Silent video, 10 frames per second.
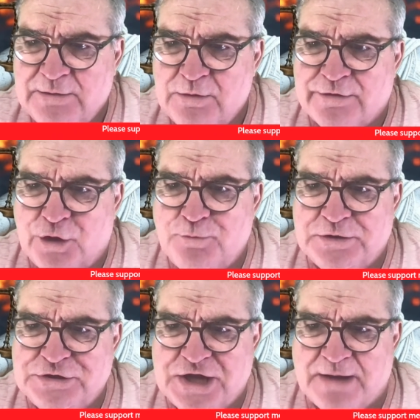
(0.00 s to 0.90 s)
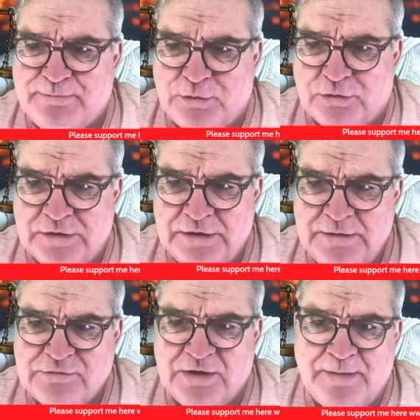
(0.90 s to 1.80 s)
We're an open checkbook.
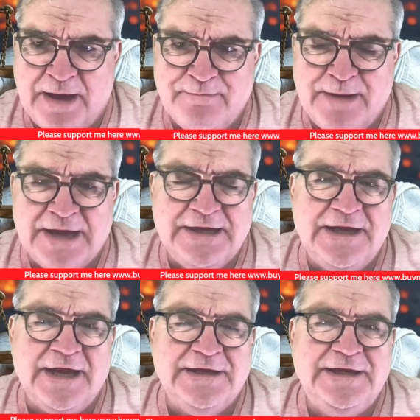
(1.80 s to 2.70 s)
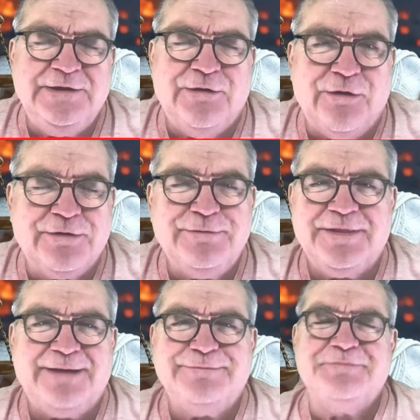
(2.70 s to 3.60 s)
Bring back Maggie and Enoch. Well,
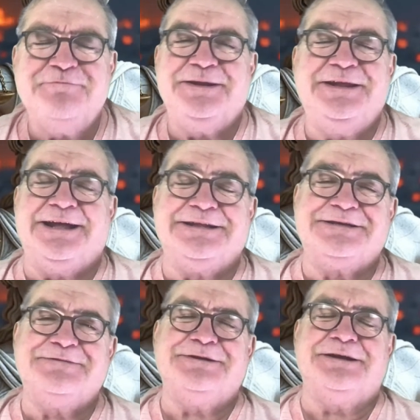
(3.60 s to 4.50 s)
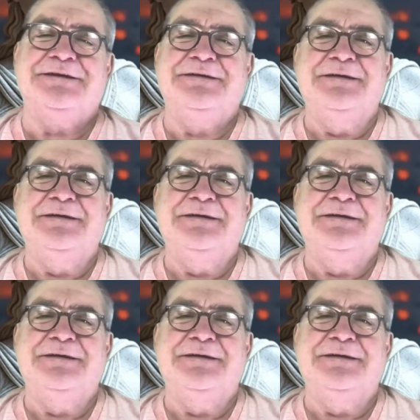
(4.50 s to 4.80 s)
that wouldn't be the answer, would it?